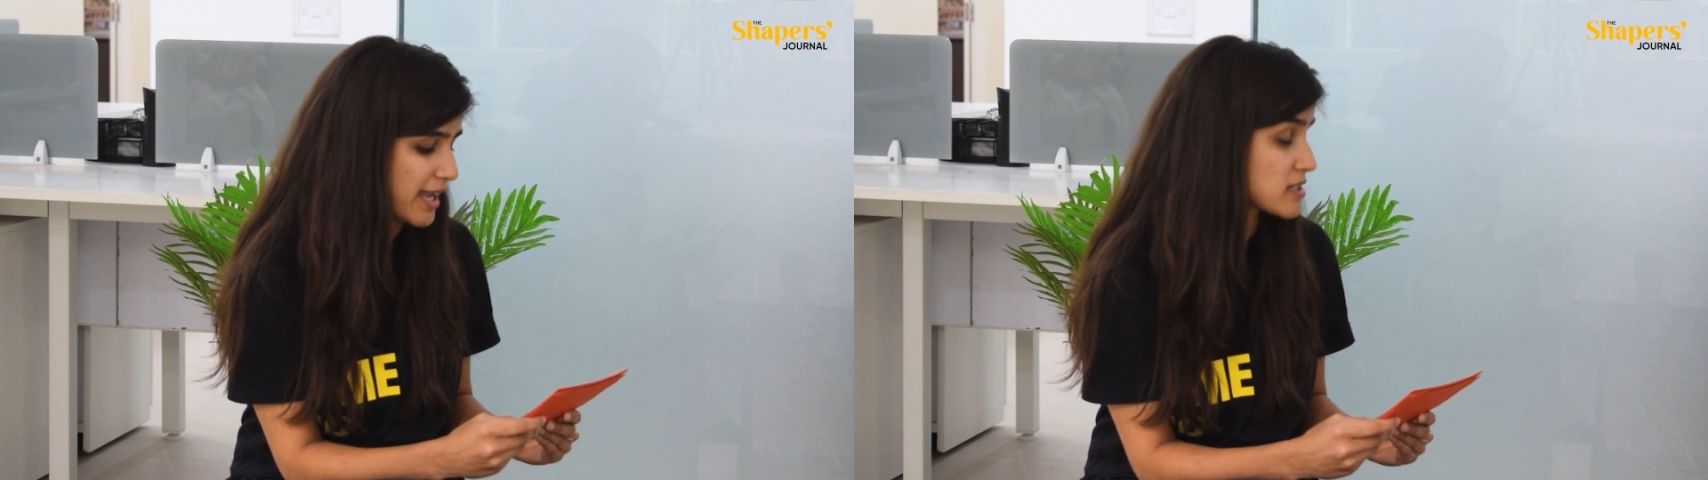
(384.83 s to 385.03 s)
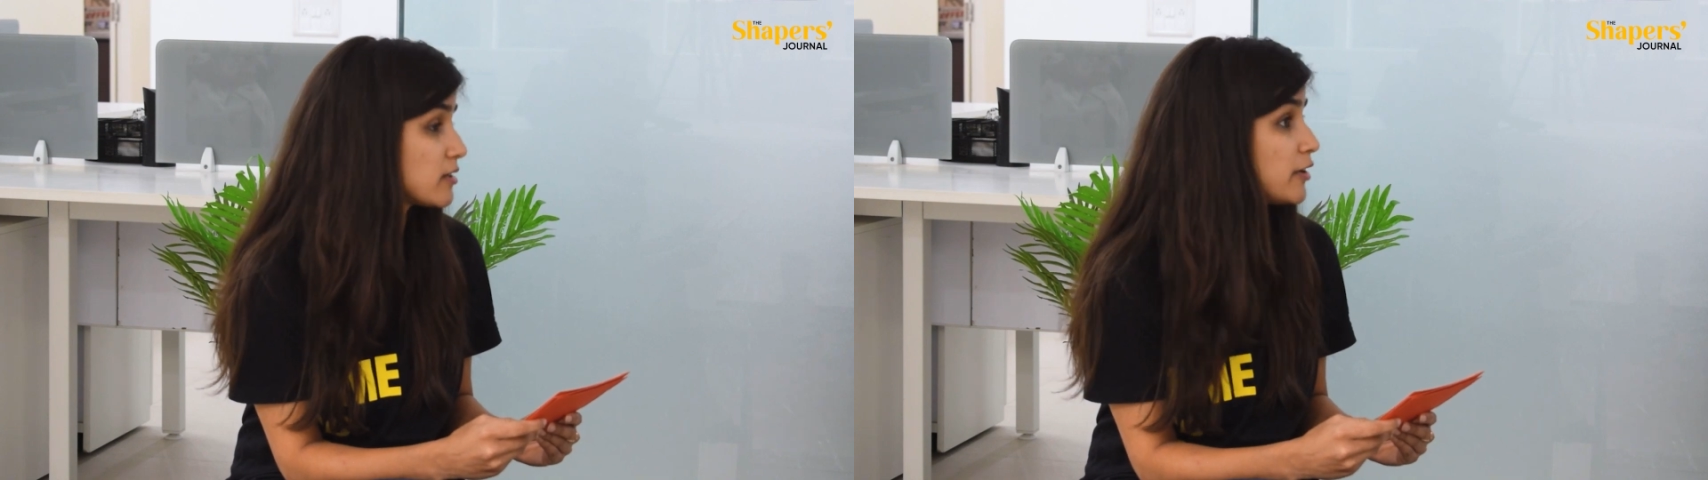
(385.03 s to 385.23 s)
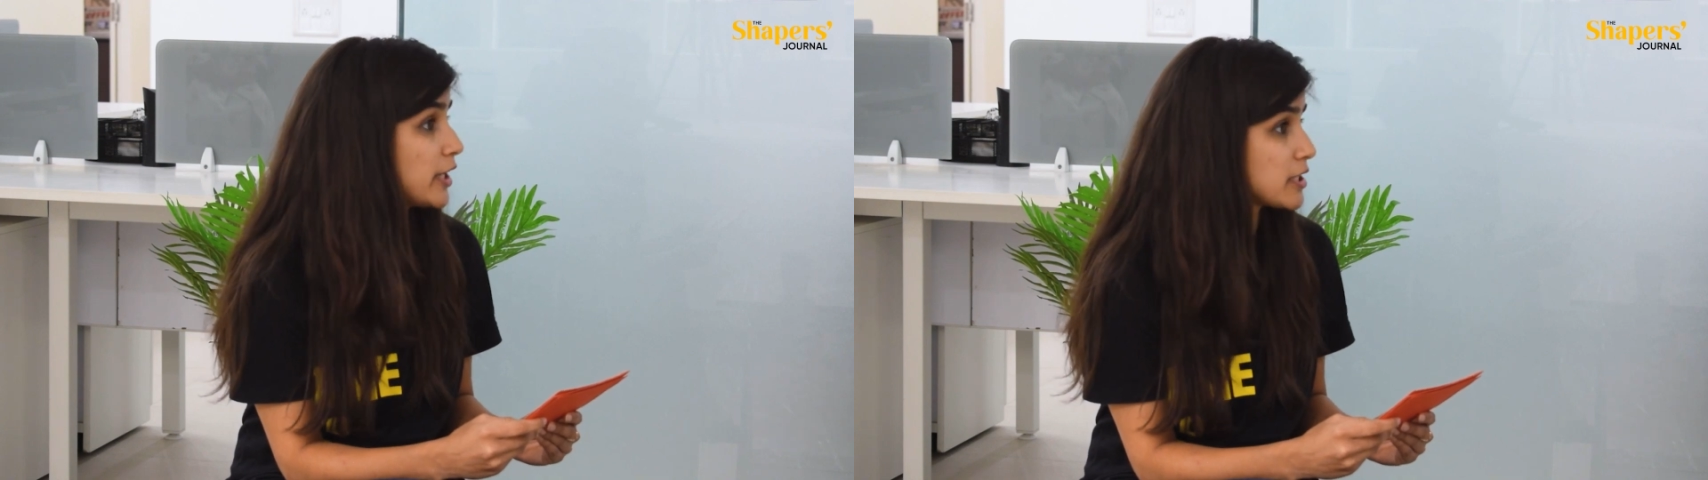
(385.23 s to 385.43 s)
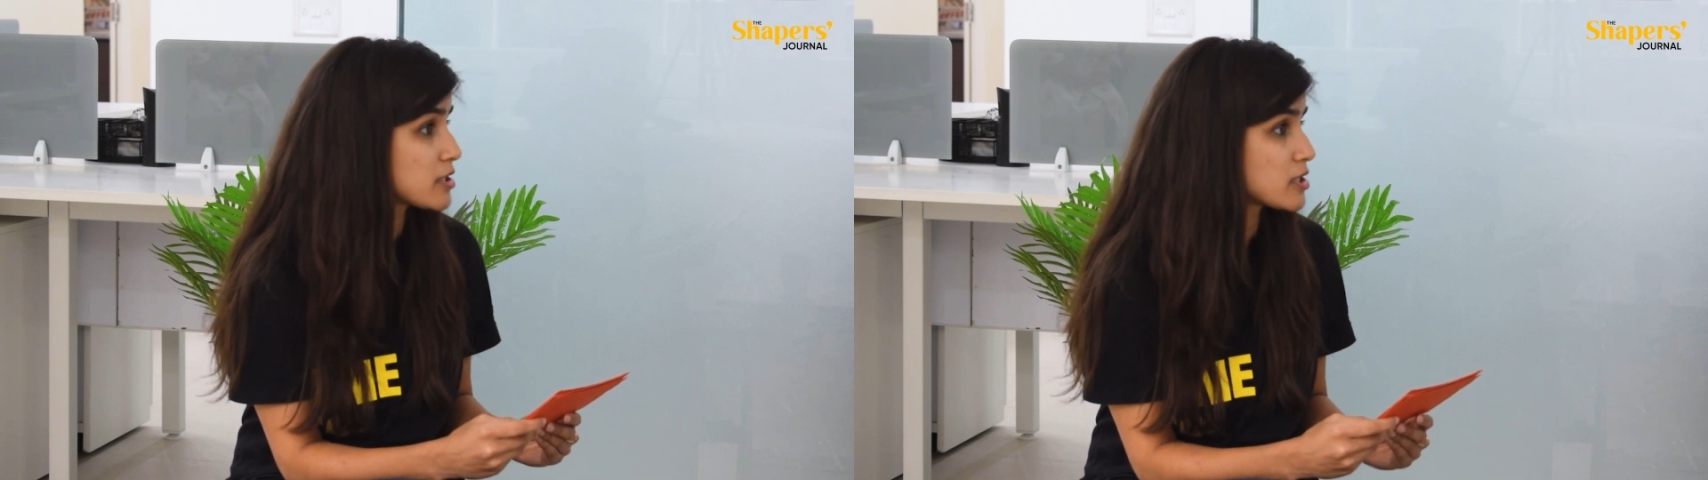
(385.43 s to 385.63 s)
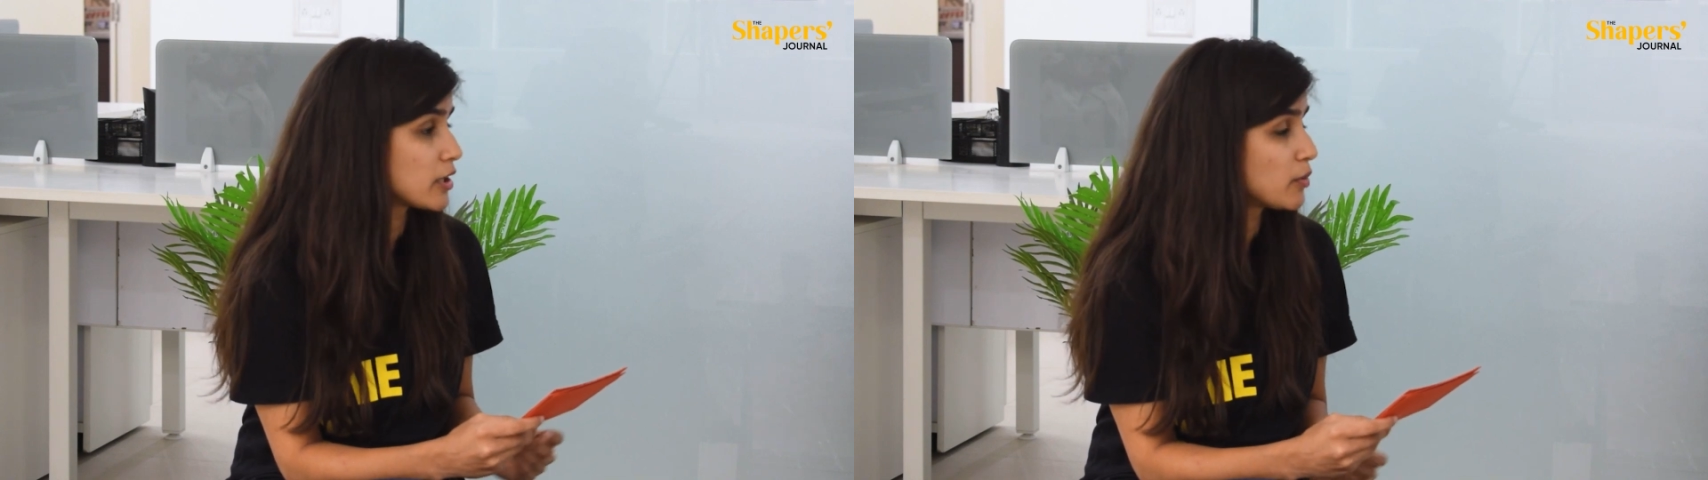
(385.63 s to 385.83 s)

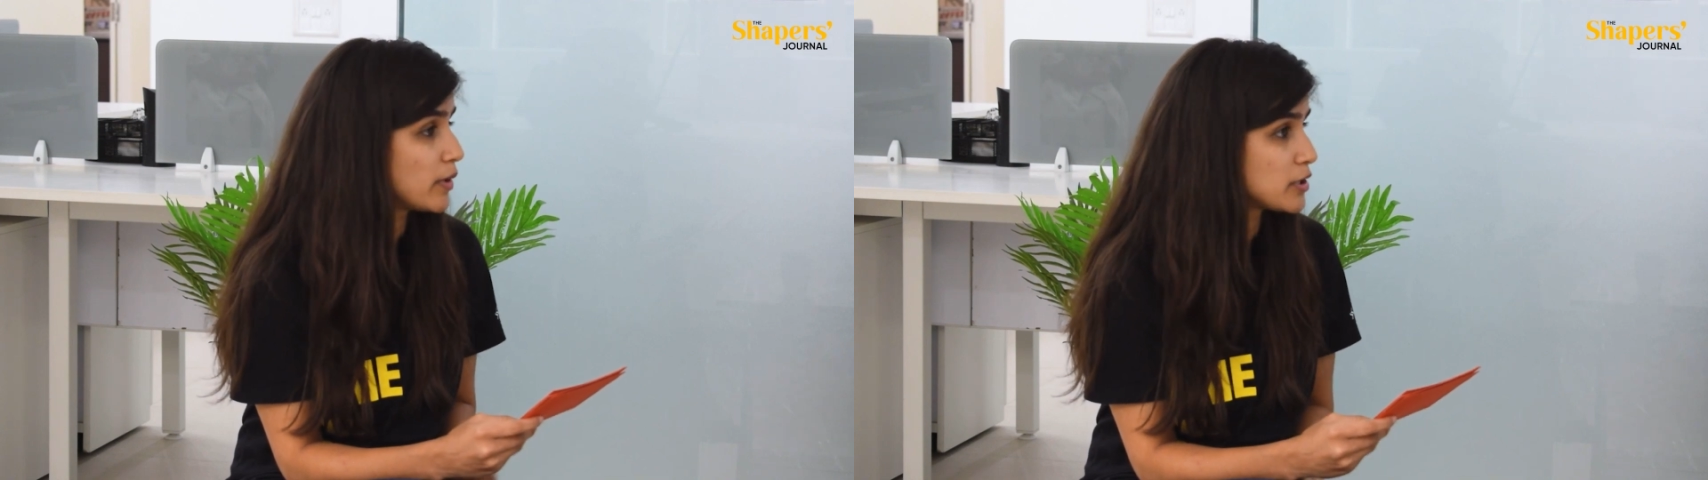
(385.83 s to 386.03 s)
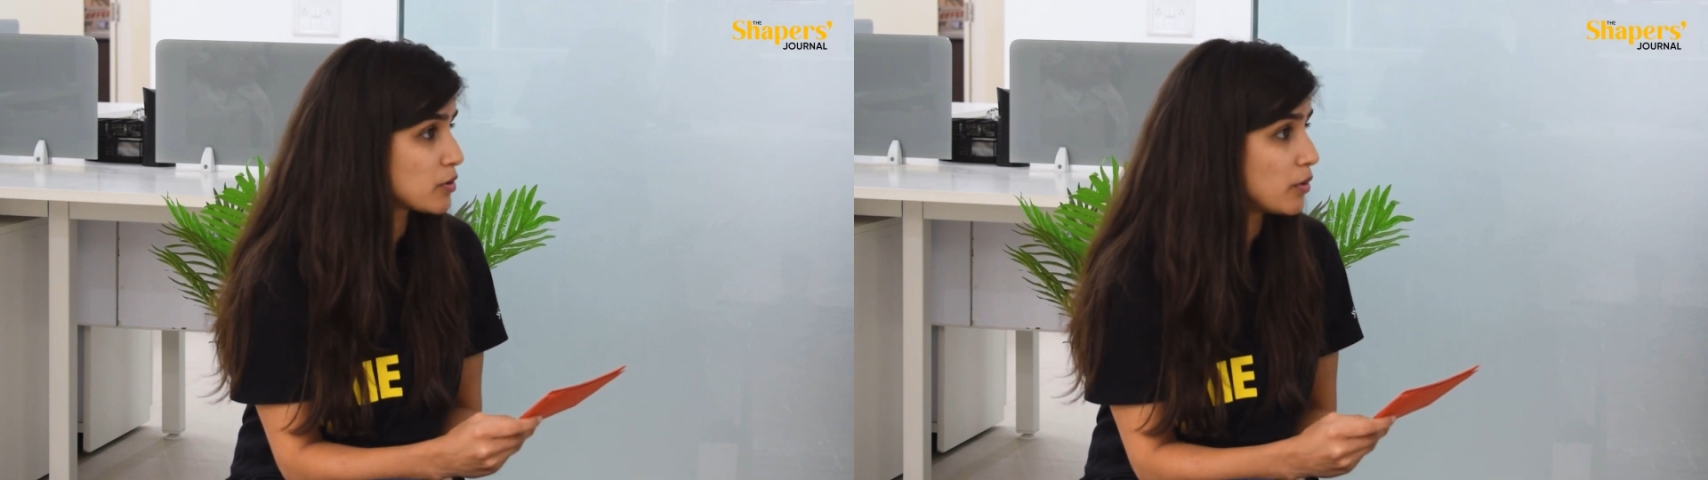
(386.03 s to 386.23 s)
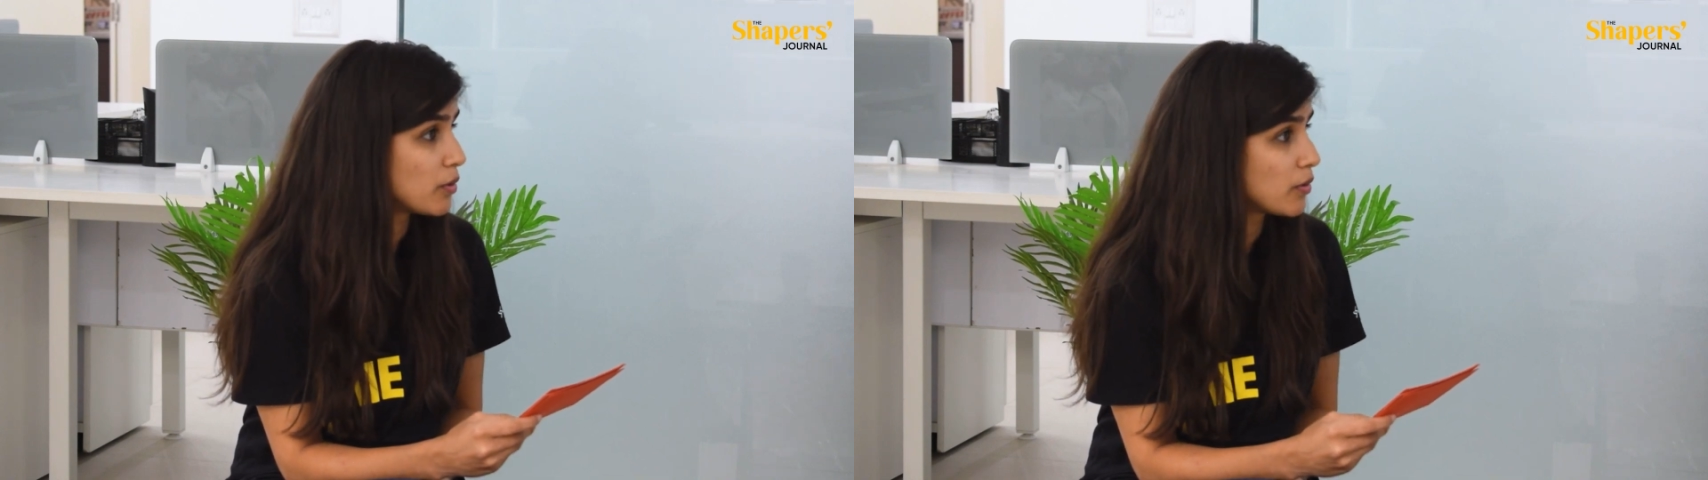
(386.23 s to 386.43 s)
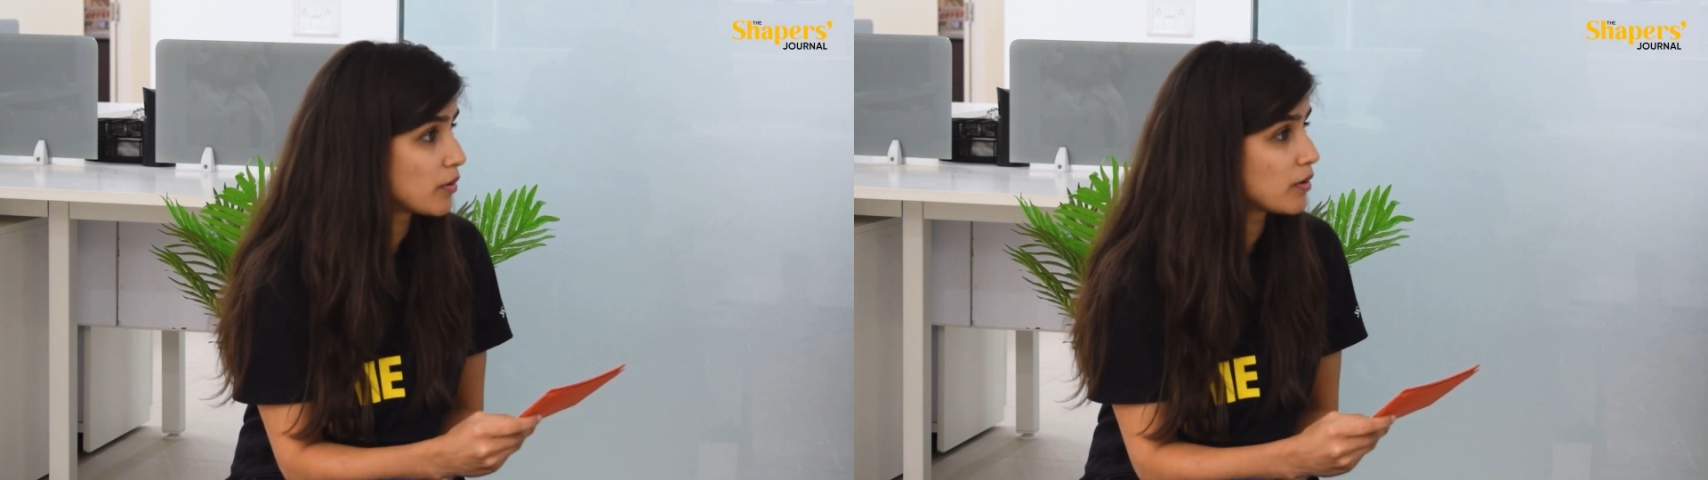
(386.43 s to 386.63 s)
Accelerators are the way to go.